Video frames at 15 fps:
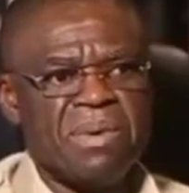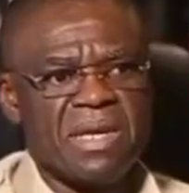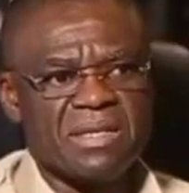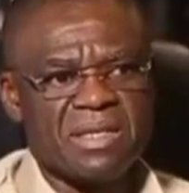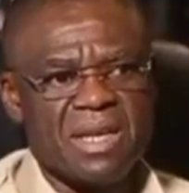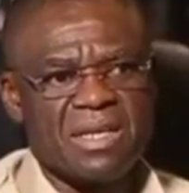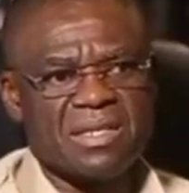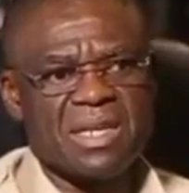
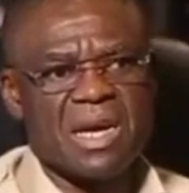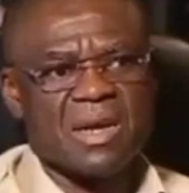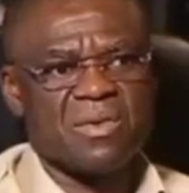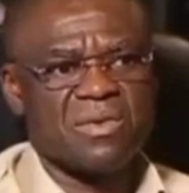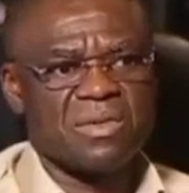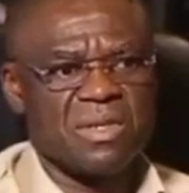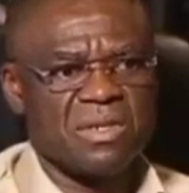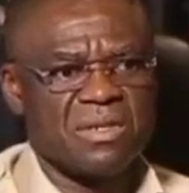baseless
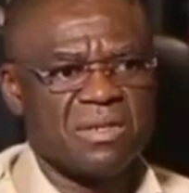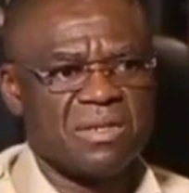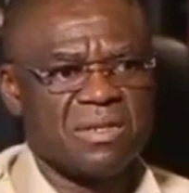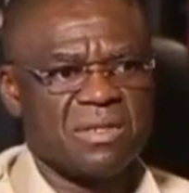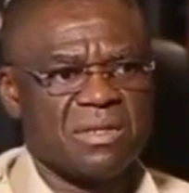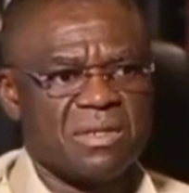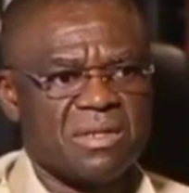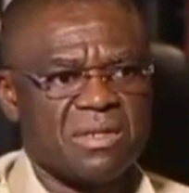
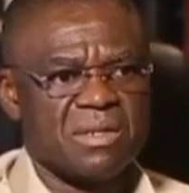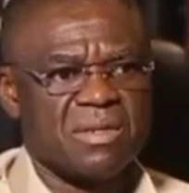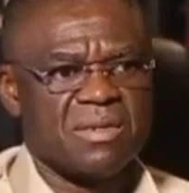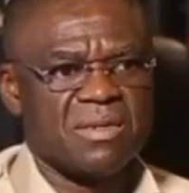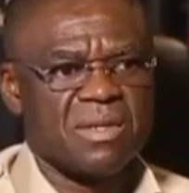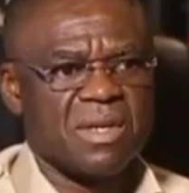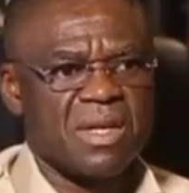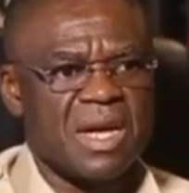accusations
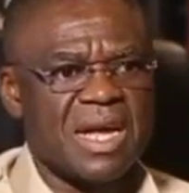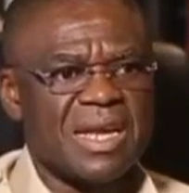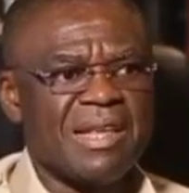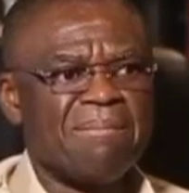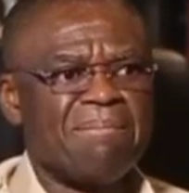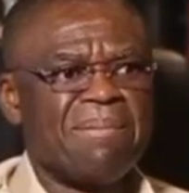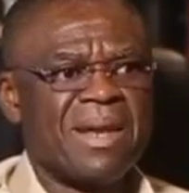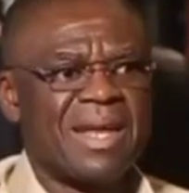and
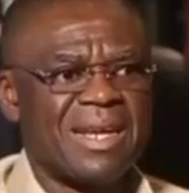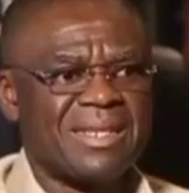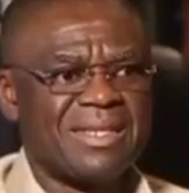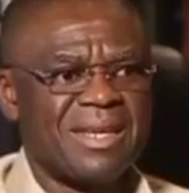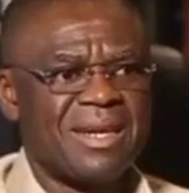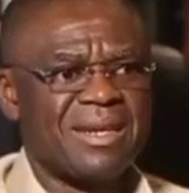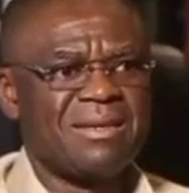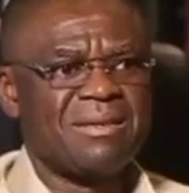a
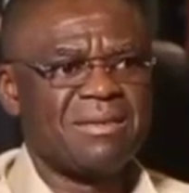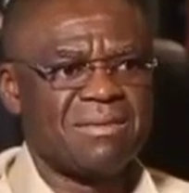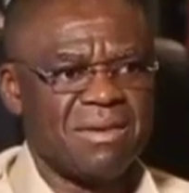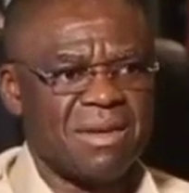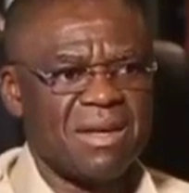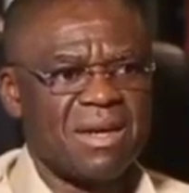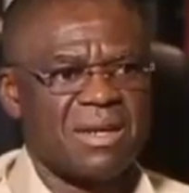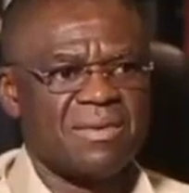blatant
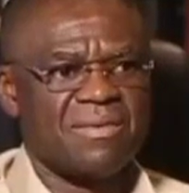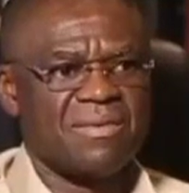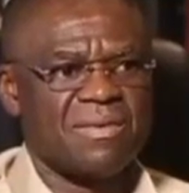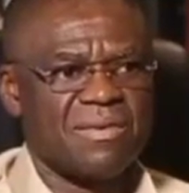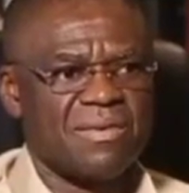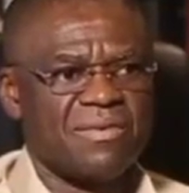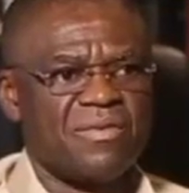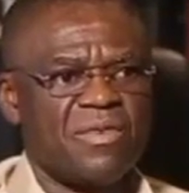disregard
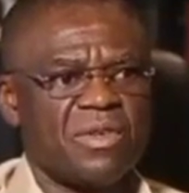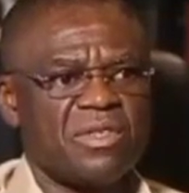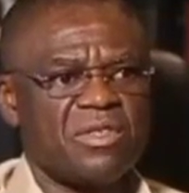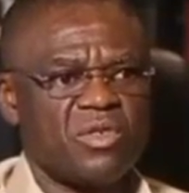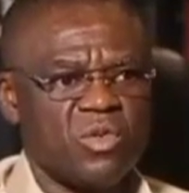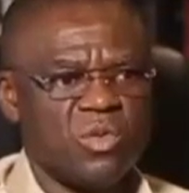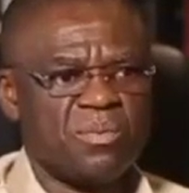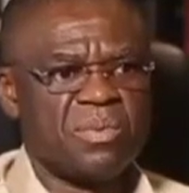for
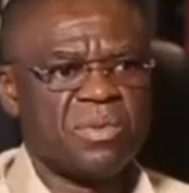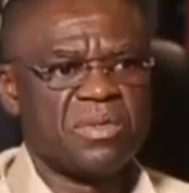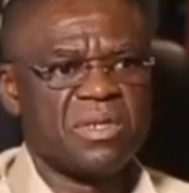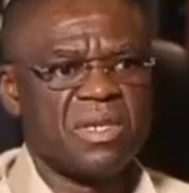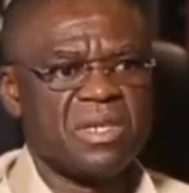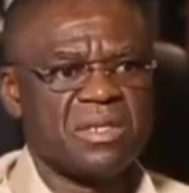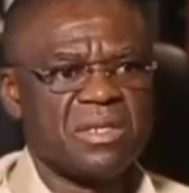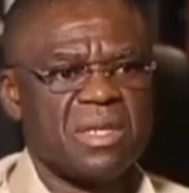due
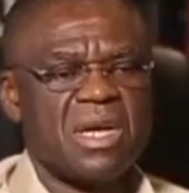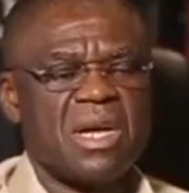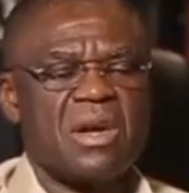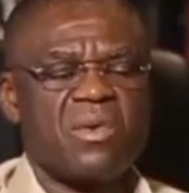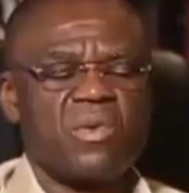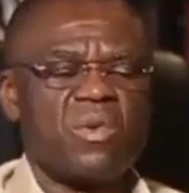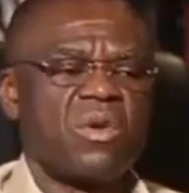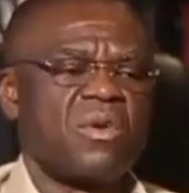process
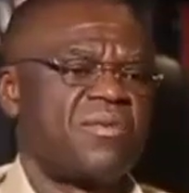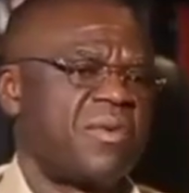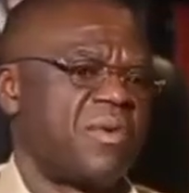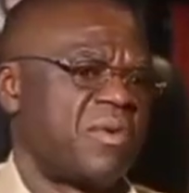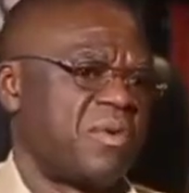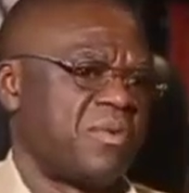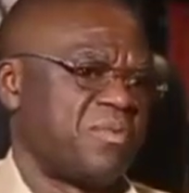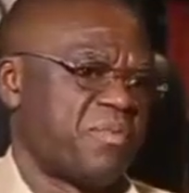and rule of
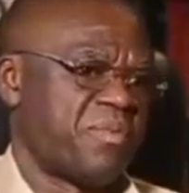law.